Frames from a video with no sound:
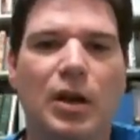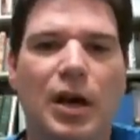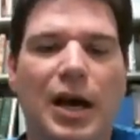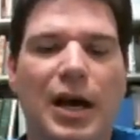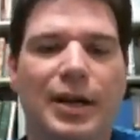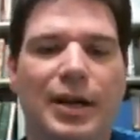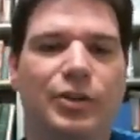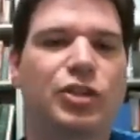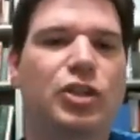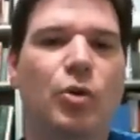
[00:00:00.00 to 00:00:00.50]

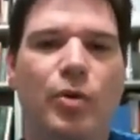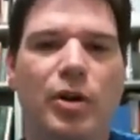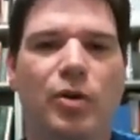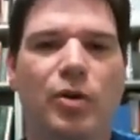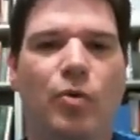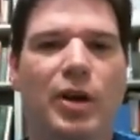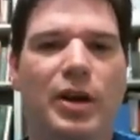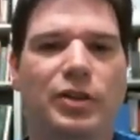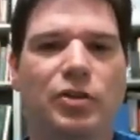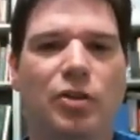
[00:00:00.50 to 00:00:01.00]
And so
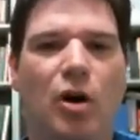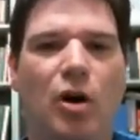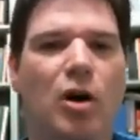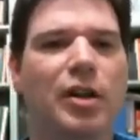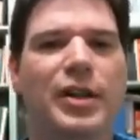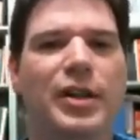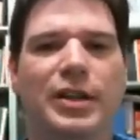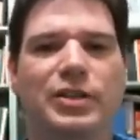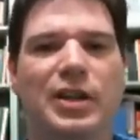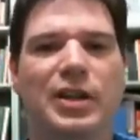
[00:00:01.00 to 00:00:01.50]
anyway, so
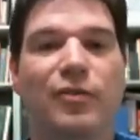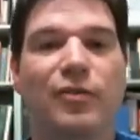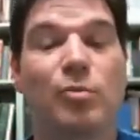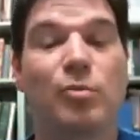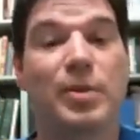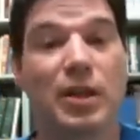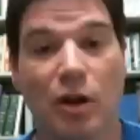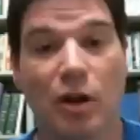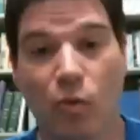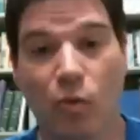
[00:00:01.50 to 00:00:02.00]
all of that stuff will
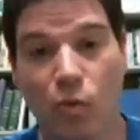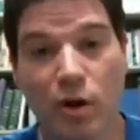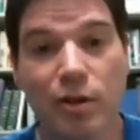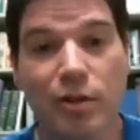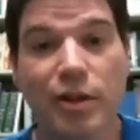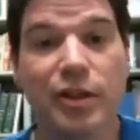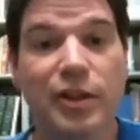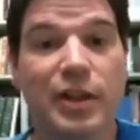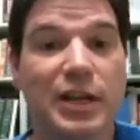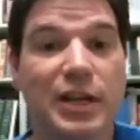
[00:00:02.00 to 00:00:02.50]
be there. One
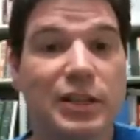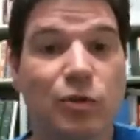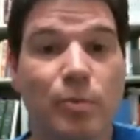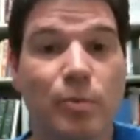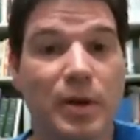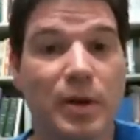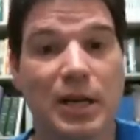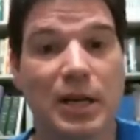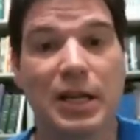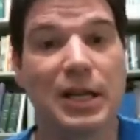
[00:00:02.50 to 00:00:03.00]
of the things that will
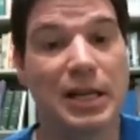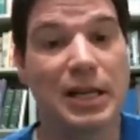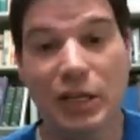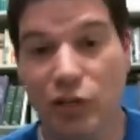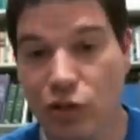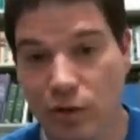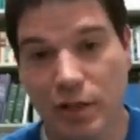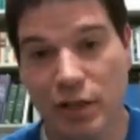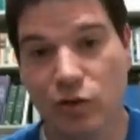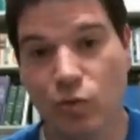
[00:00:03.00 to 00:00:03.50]
be in
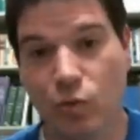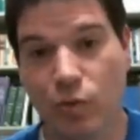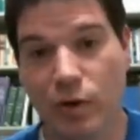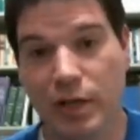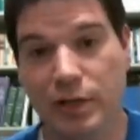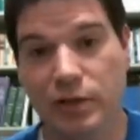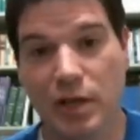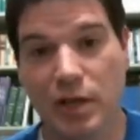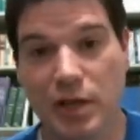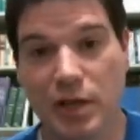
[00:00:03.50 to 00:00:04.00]
each of these
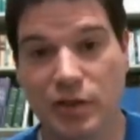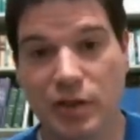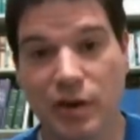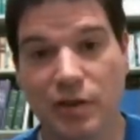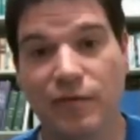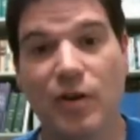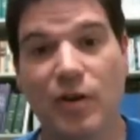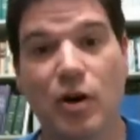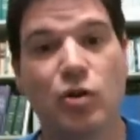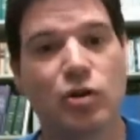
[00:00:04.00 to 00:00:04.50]
weeks is a
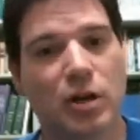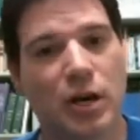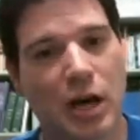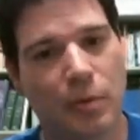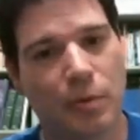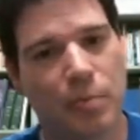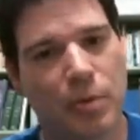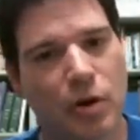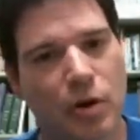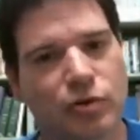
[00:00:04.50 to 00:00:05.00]
devotion.
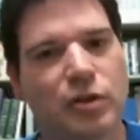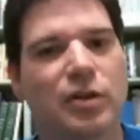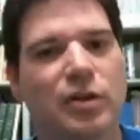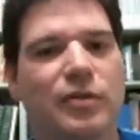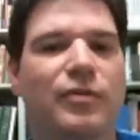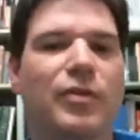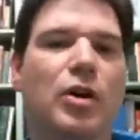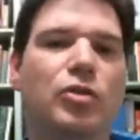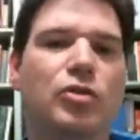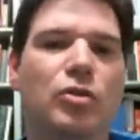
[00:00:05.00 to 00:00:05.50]
I'll post a
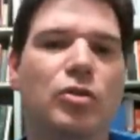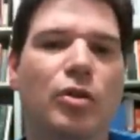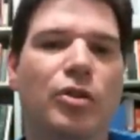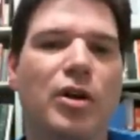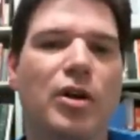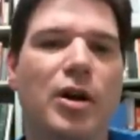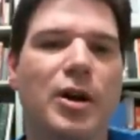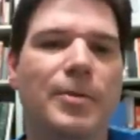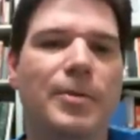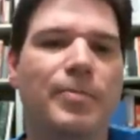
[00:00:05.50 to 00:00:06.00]
devotional
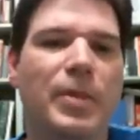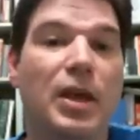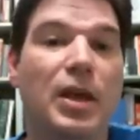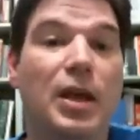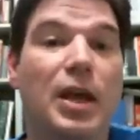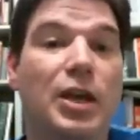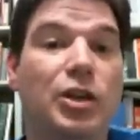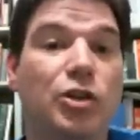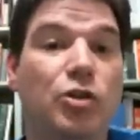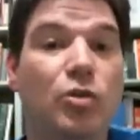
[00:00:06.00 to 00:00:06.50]
thought,
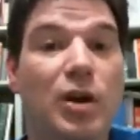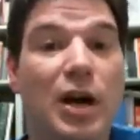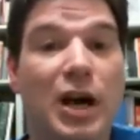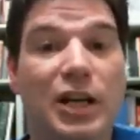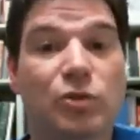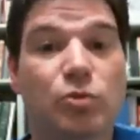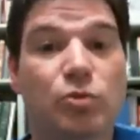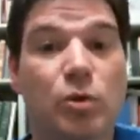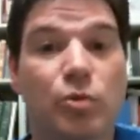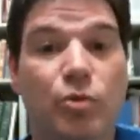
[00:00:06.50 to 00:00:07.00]
and you
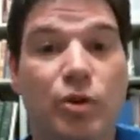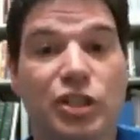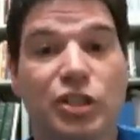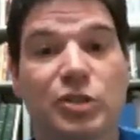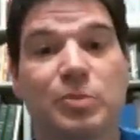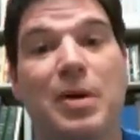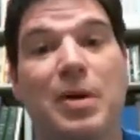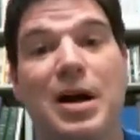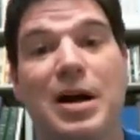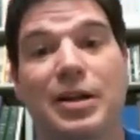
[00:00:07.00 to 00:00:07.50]
guys will
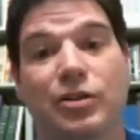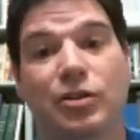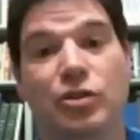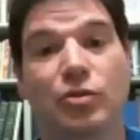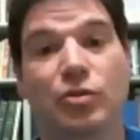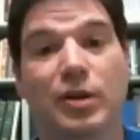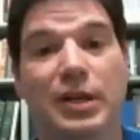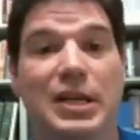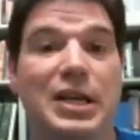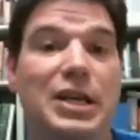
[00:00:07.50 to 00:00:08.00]
respond
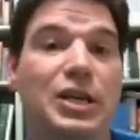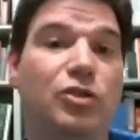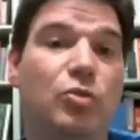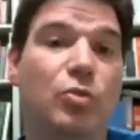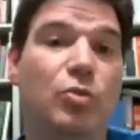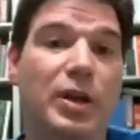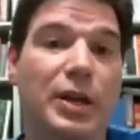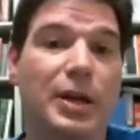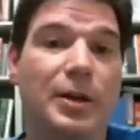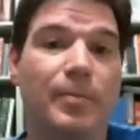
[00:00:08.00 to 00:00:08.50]
to it each
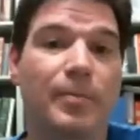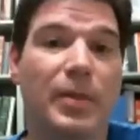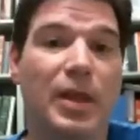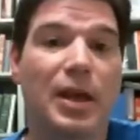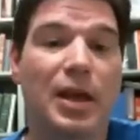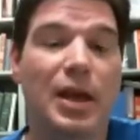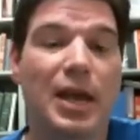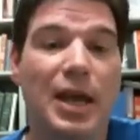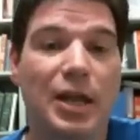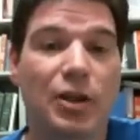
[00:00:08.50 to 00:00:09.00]
week.
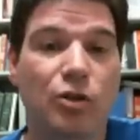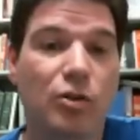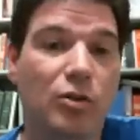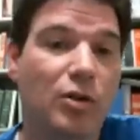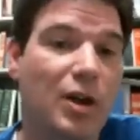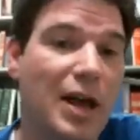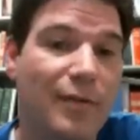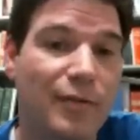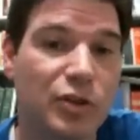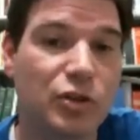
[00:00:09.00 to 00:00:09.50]
And
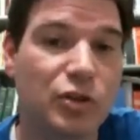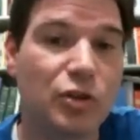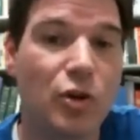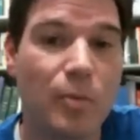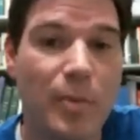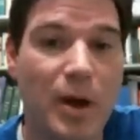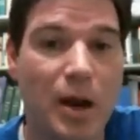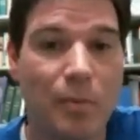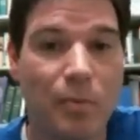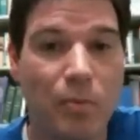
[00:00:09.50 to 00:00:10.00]
you'll have a certain
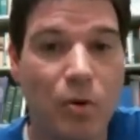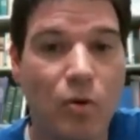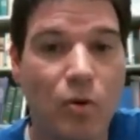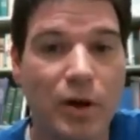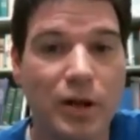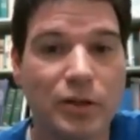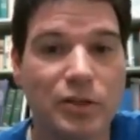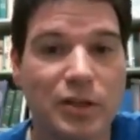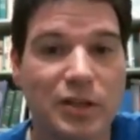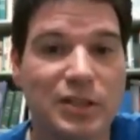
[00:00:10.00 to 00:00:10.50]
amount of
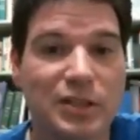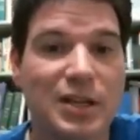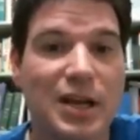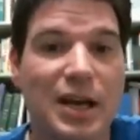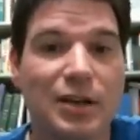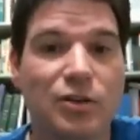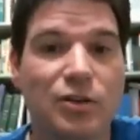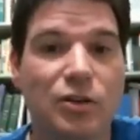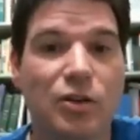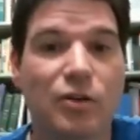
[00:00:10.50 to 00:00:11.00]
points
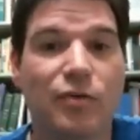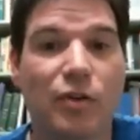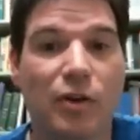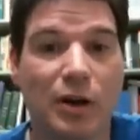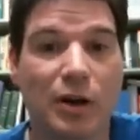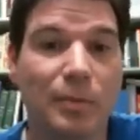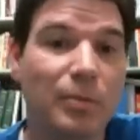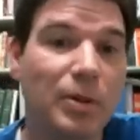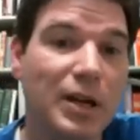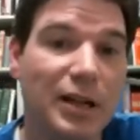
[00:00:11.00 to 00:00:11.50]
assigned to you for
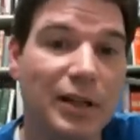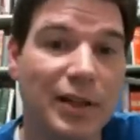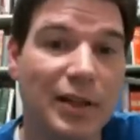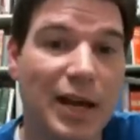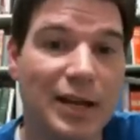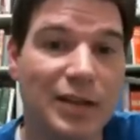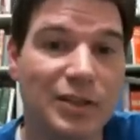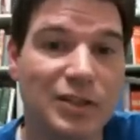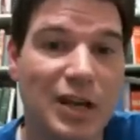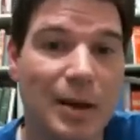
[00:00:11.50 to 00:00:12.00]
completing
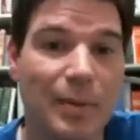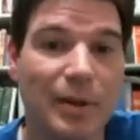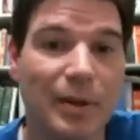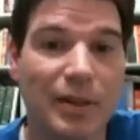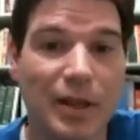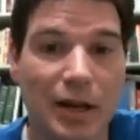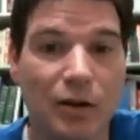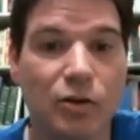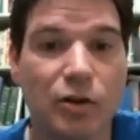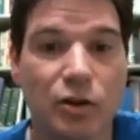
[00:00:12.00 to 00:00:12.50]
that assignment
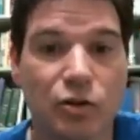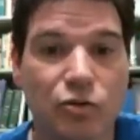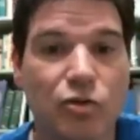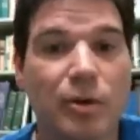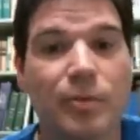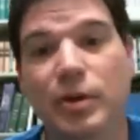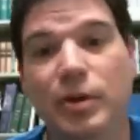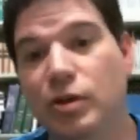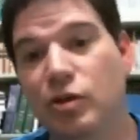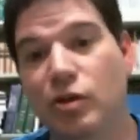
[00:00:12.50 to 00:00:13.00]
that'll
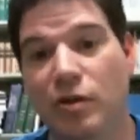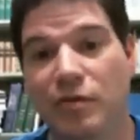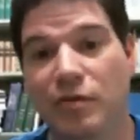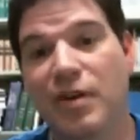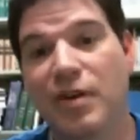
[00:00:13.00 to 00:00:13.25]
contribute to your